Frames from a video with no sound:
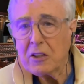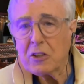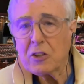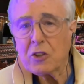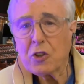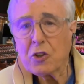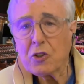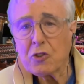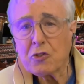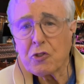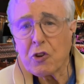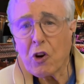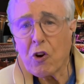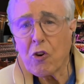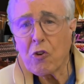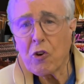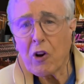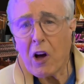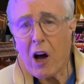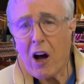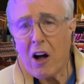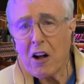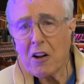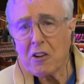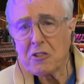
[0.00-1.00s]

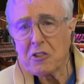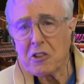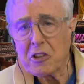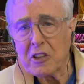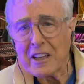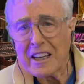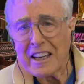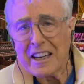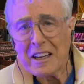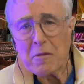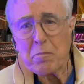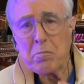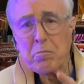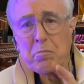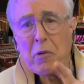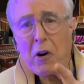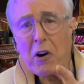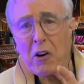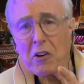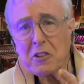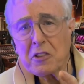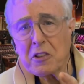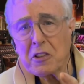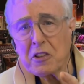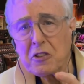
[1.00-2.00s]
Control-Alt-Delete,
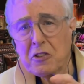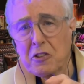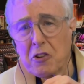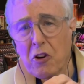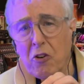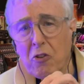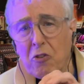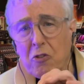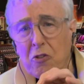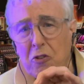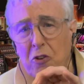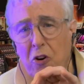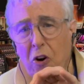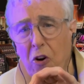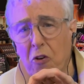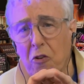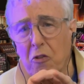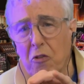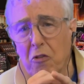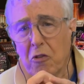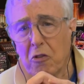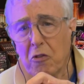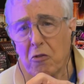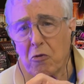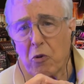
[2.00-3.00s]
but don't
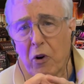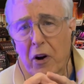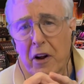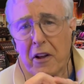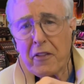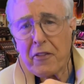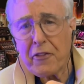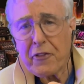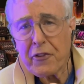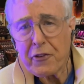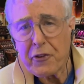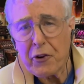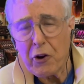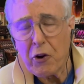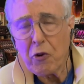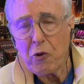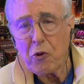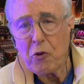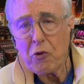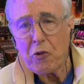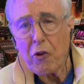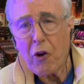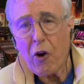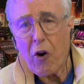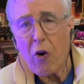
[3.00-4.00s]
go right
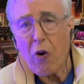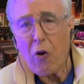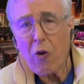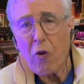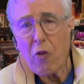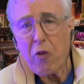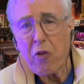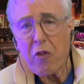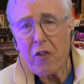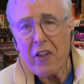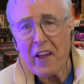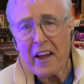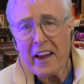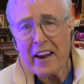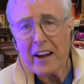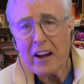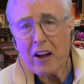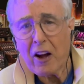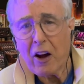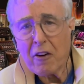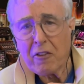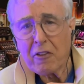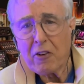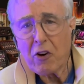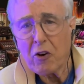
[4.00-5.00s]
through the whole thing
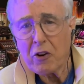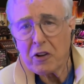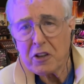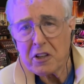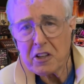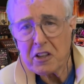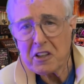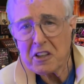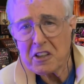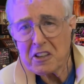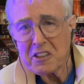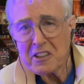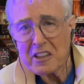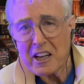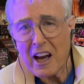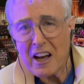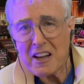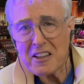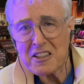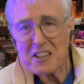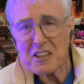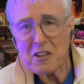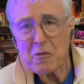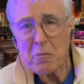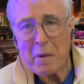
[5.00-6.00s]
of going to the
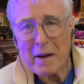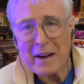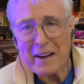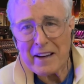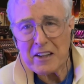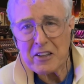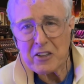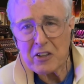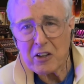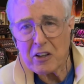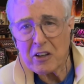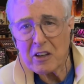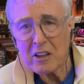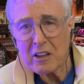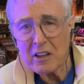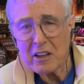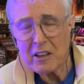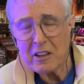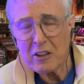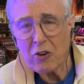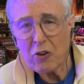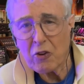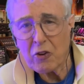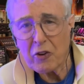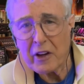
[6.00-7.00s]
task manager
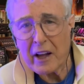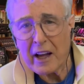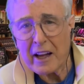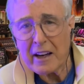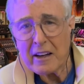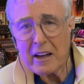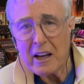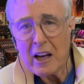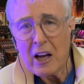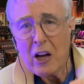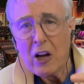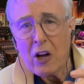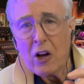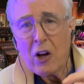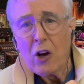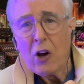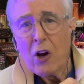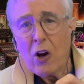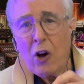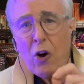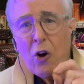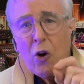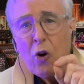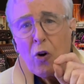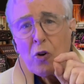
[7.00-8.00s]
and all that.
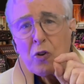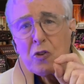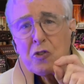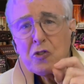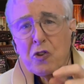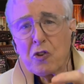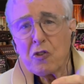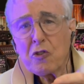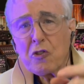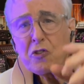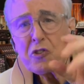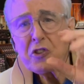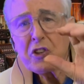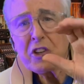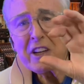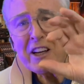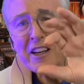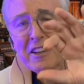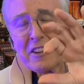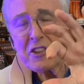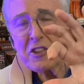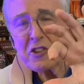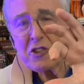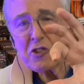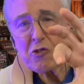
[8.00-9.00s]
As soon as you get
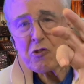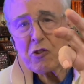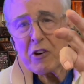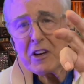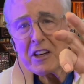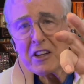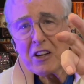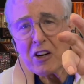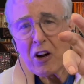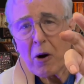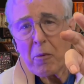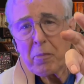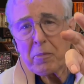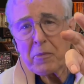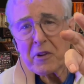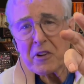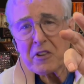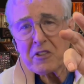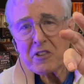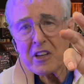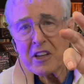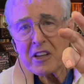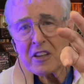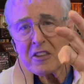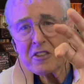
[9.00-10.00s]
the screen up that
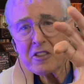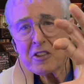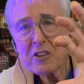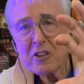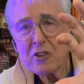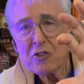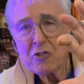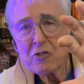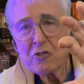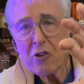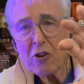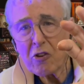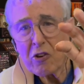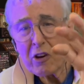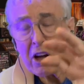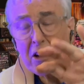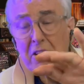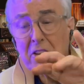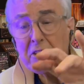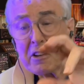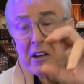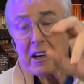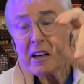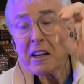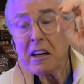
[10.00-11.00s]
says
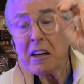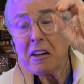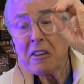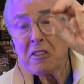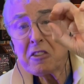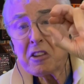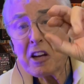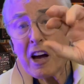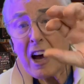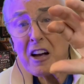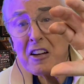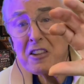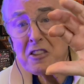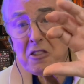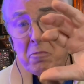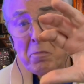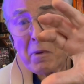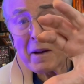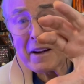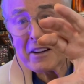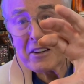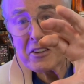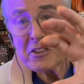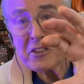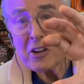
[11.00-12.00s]
Control-Alt-Delete, task
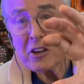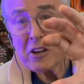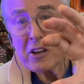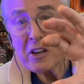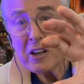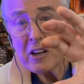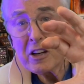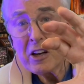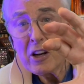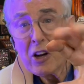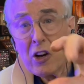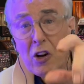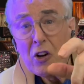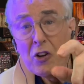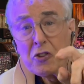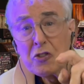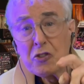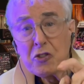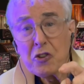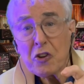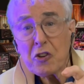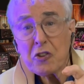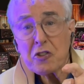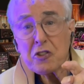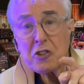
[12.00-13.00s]
manager,
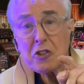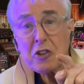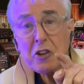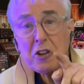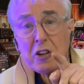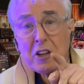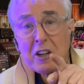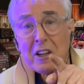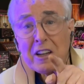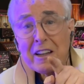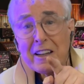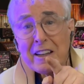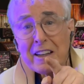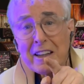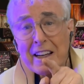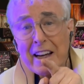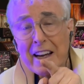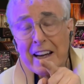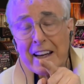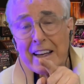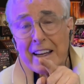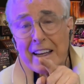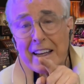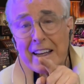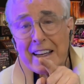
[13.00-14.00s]
just
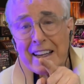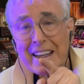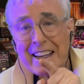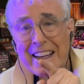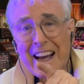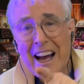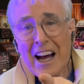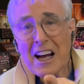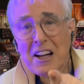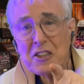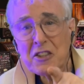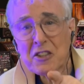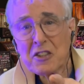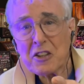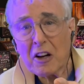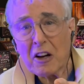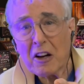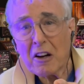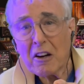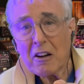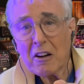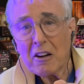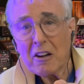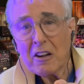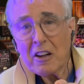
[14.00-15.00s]
click
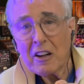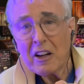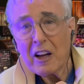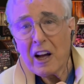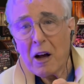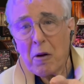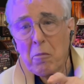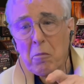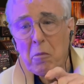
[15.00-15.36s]
cancel, and